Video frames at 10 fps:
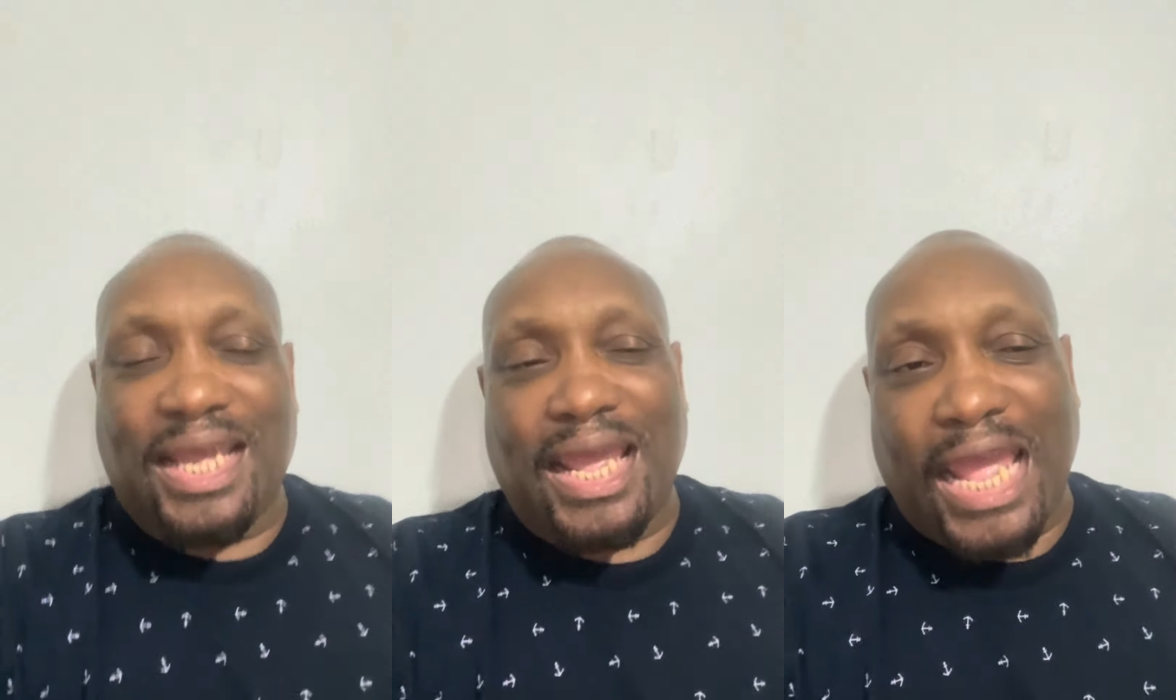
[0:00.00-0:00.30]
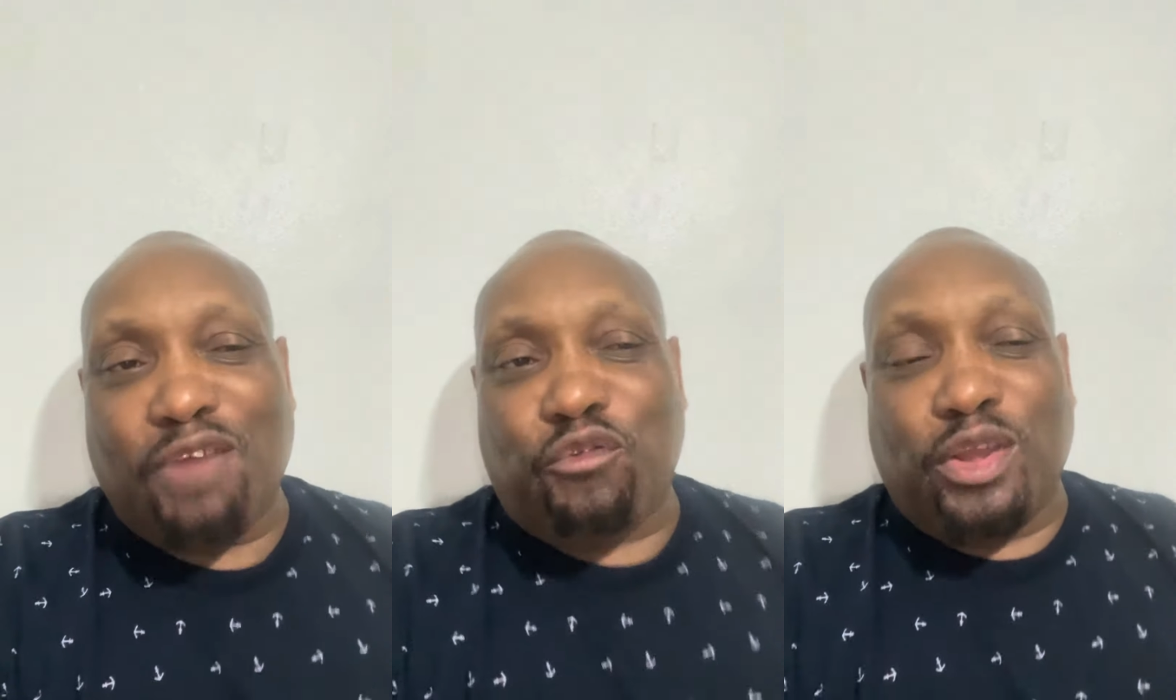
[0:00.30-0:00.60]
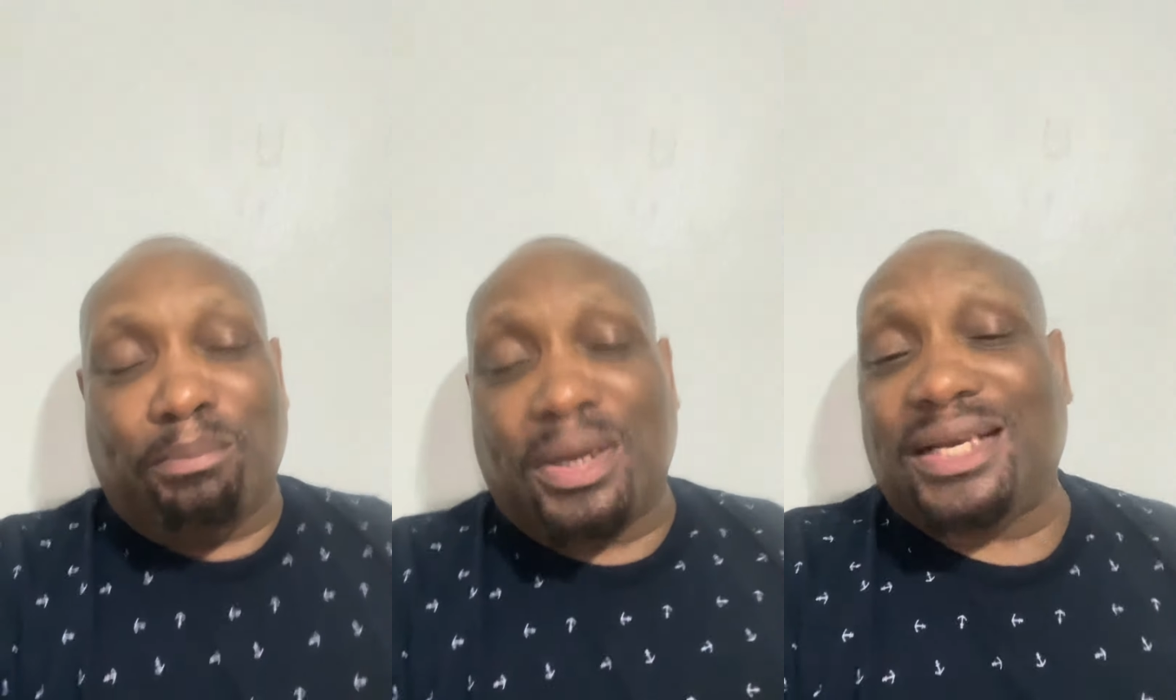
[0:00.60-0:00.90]

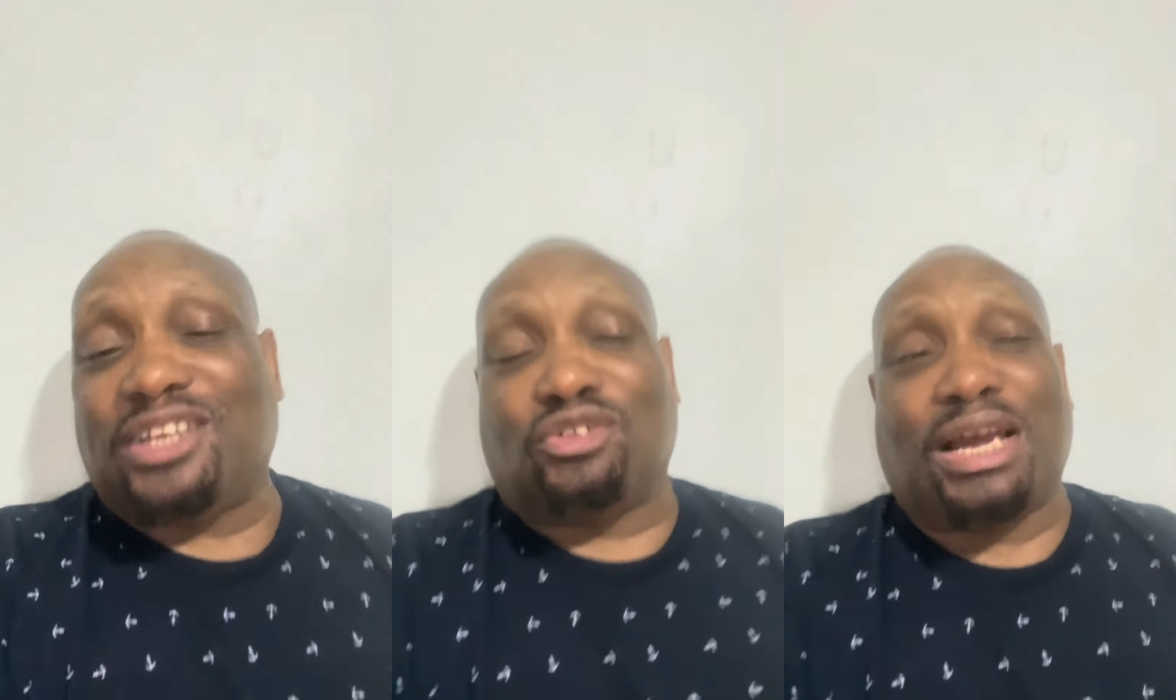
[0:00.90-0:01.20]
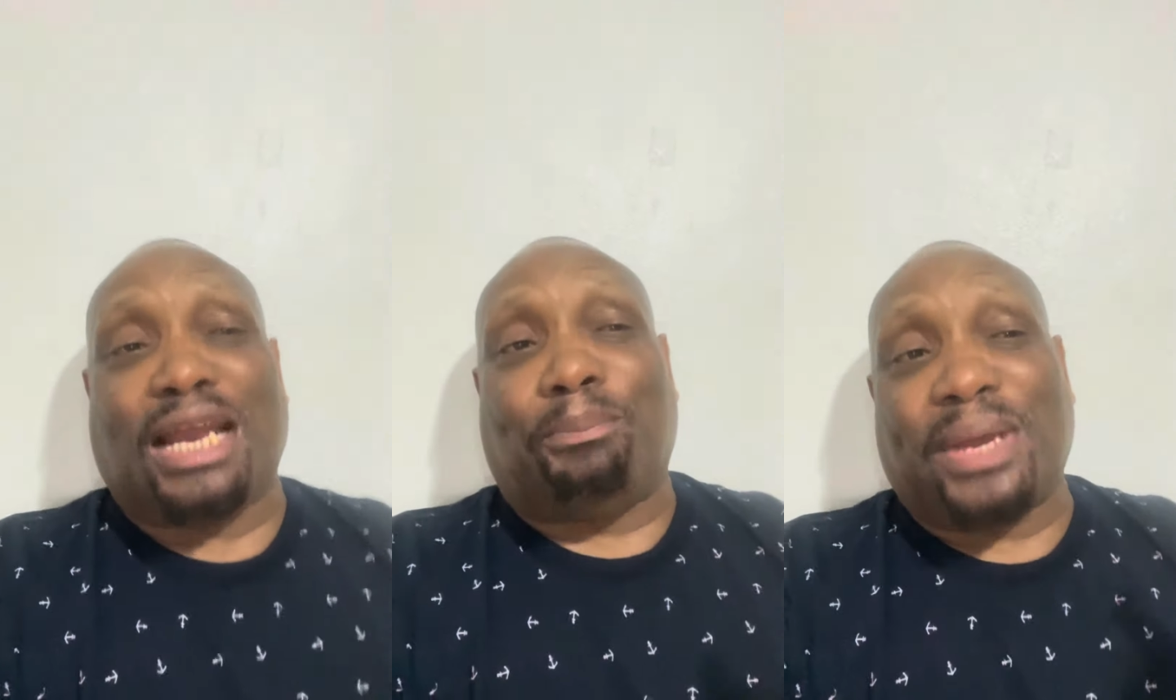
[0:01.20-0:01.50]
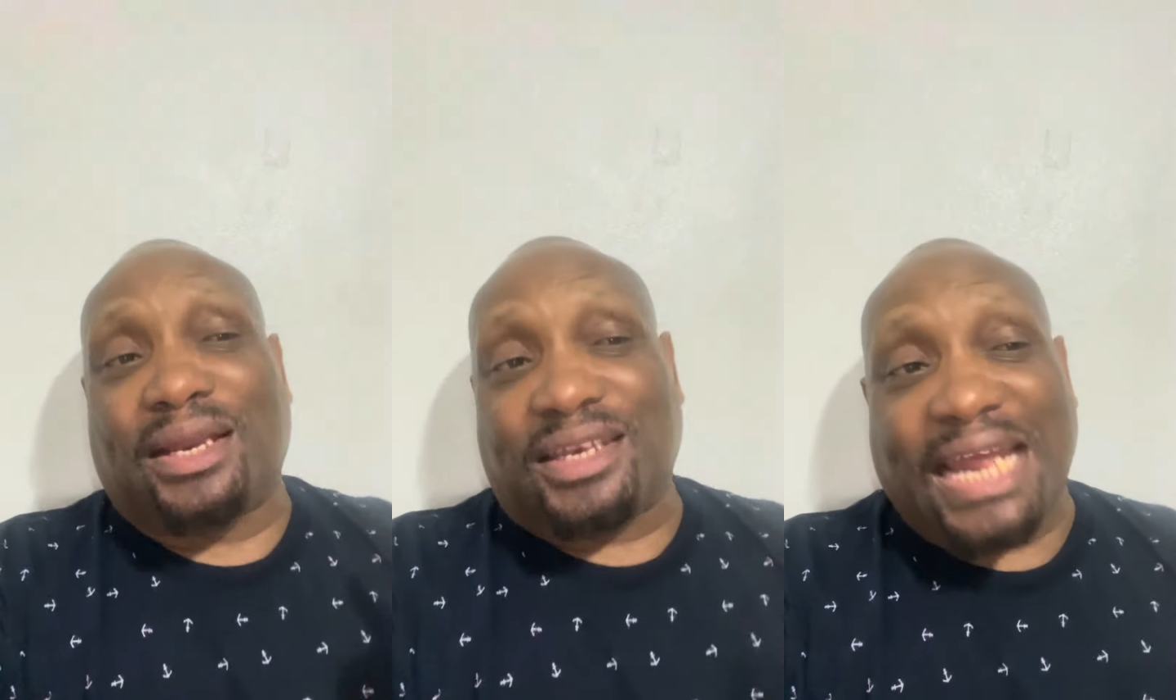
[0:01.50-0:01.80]
every month. They still got to
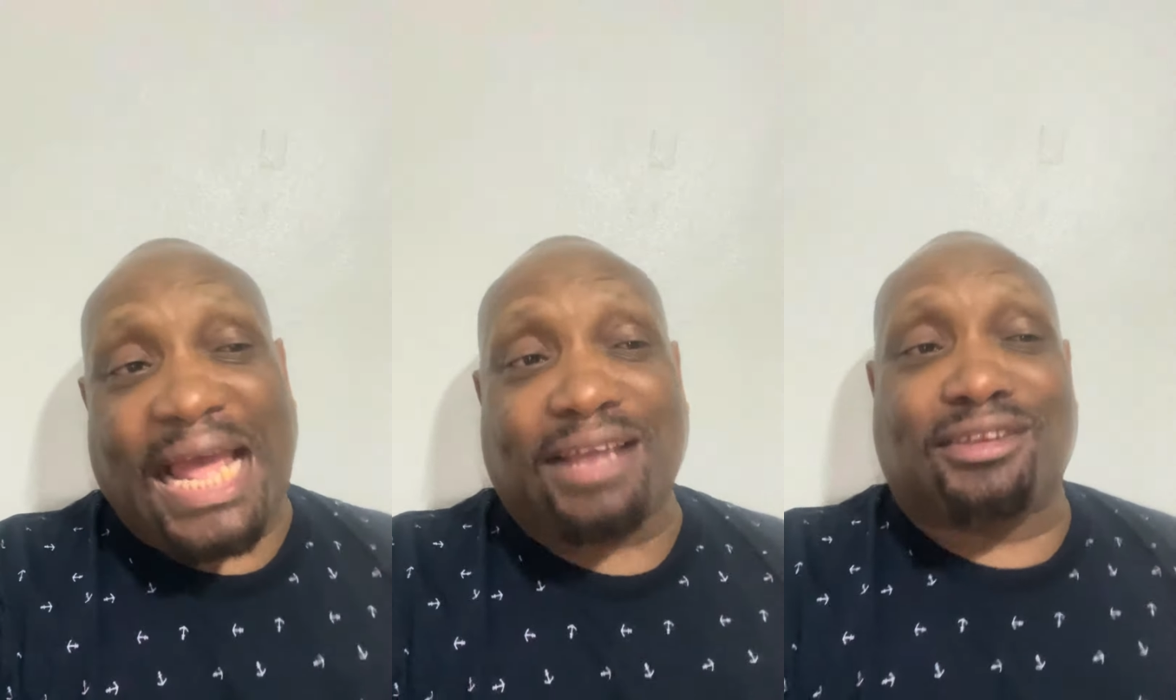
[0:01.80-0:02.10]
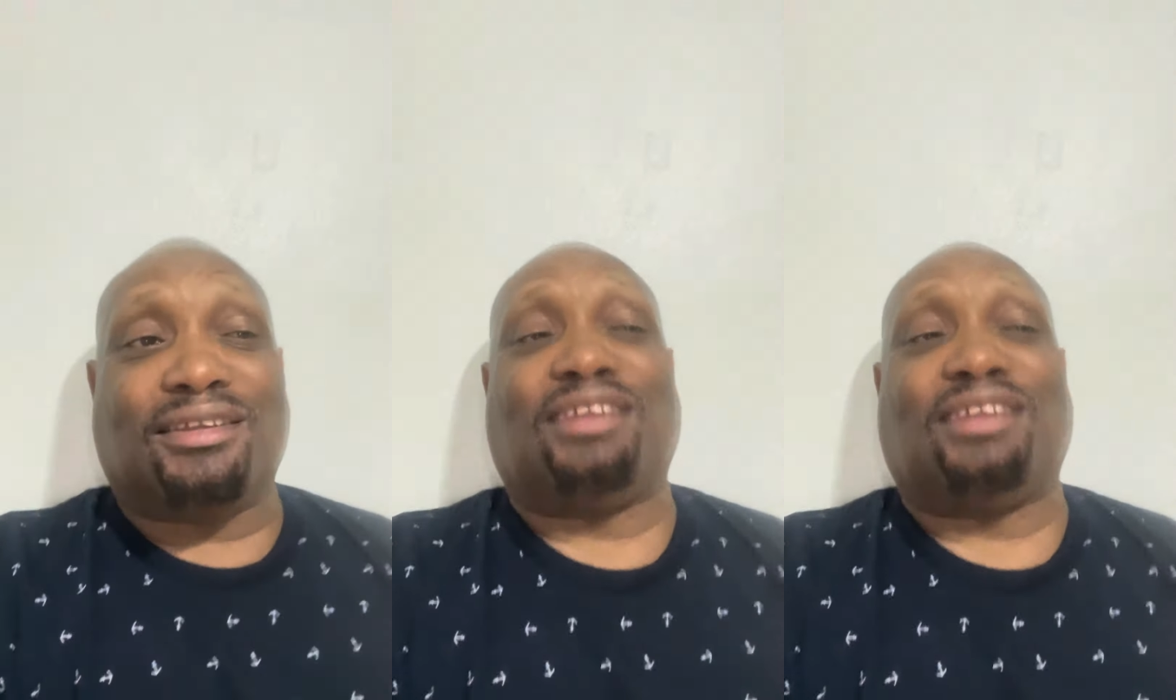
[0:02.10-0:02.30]
pay the taxes.